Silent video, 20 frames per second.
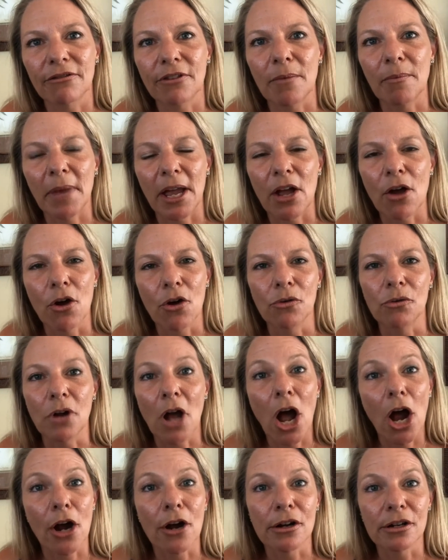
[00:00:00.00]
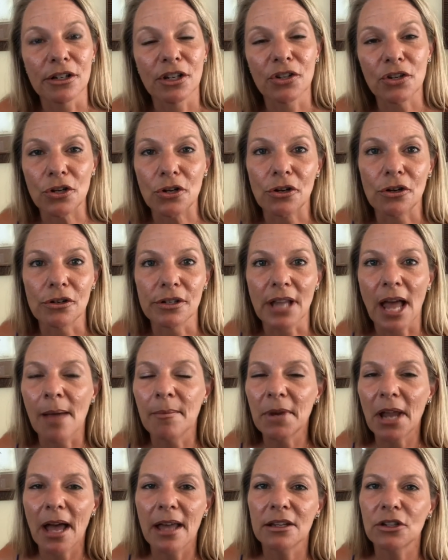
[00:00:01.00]
from my own heart to yours.
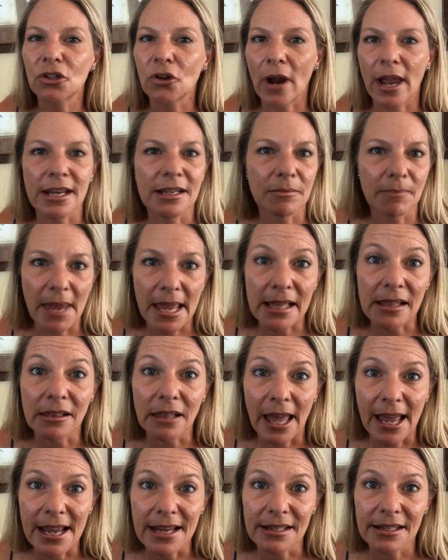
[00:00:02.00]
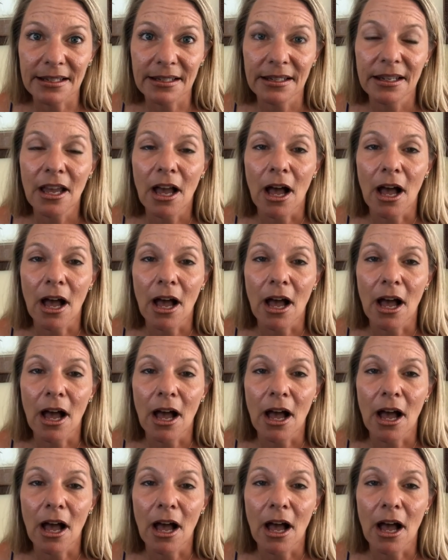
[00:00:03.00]
I'm not trying to make light